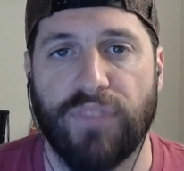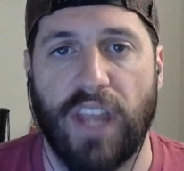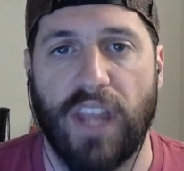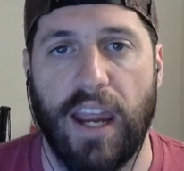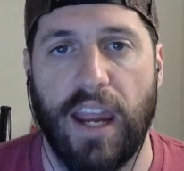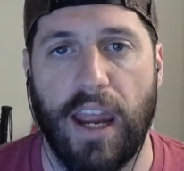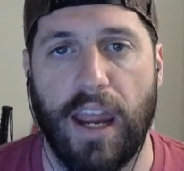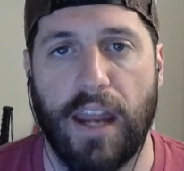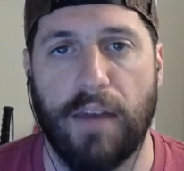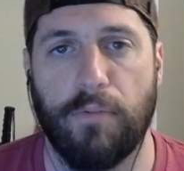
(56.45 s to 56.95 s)

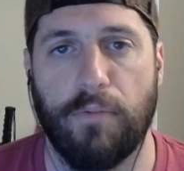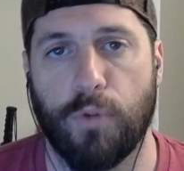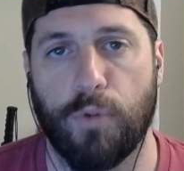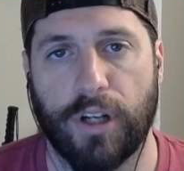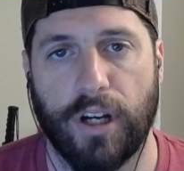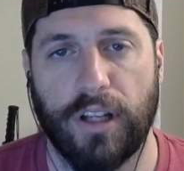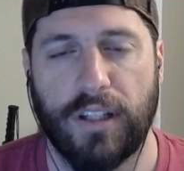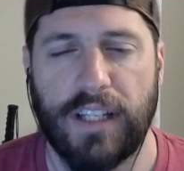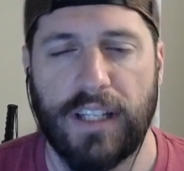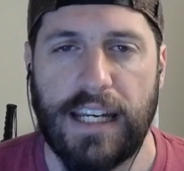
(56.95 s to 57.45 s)
And we're
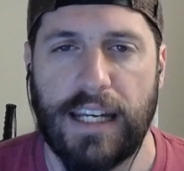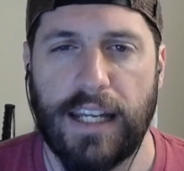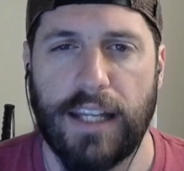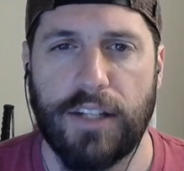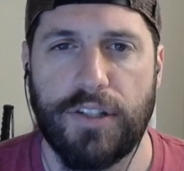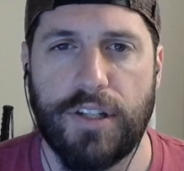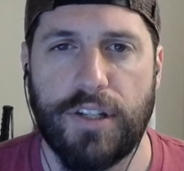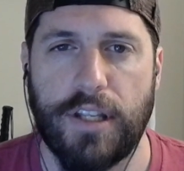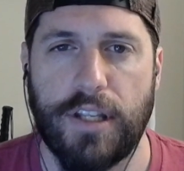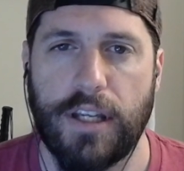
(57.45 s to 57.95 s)
going to lean
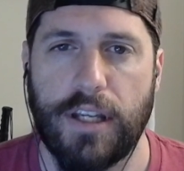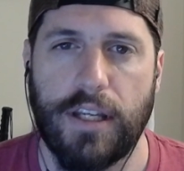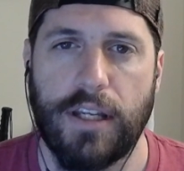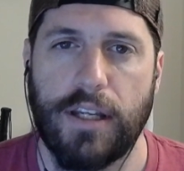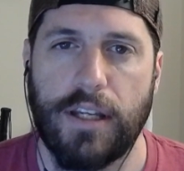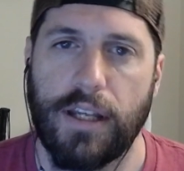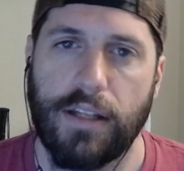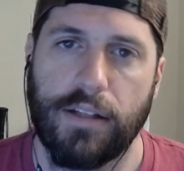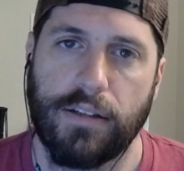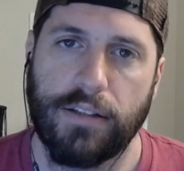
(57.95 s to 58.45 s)
into
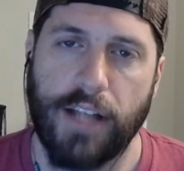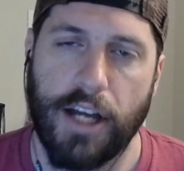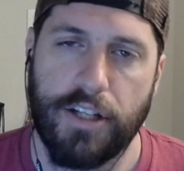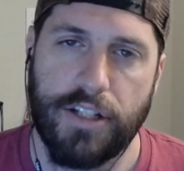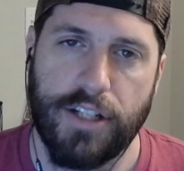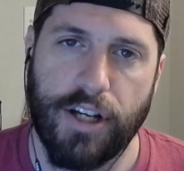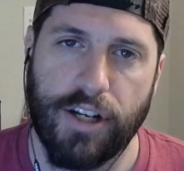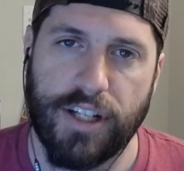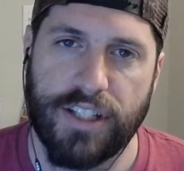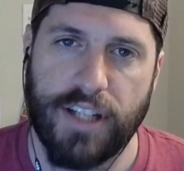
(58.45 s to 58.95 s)
the
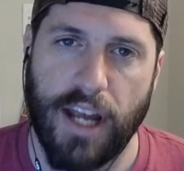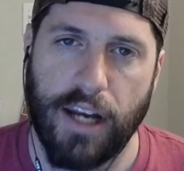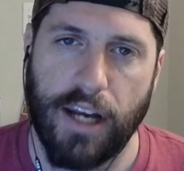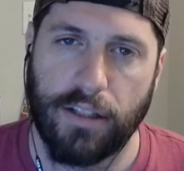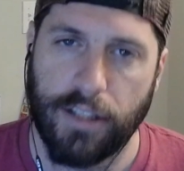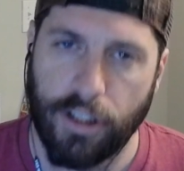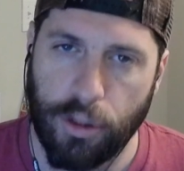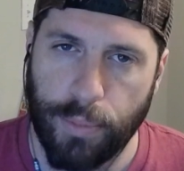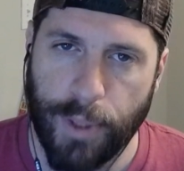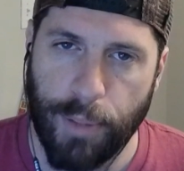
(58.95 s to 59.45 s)
legendary side a
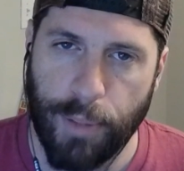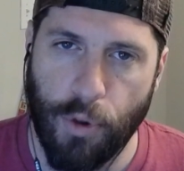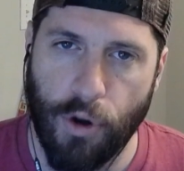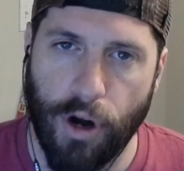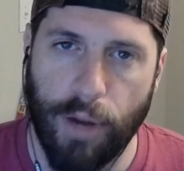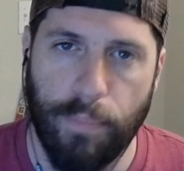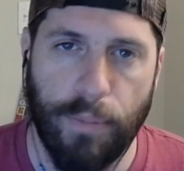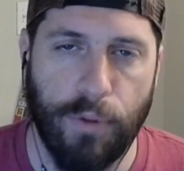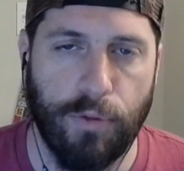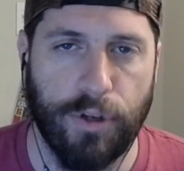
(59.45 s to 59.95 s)
little bit
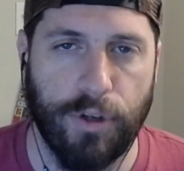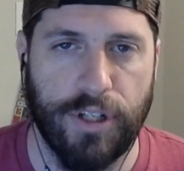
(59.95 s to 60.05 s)
more, but we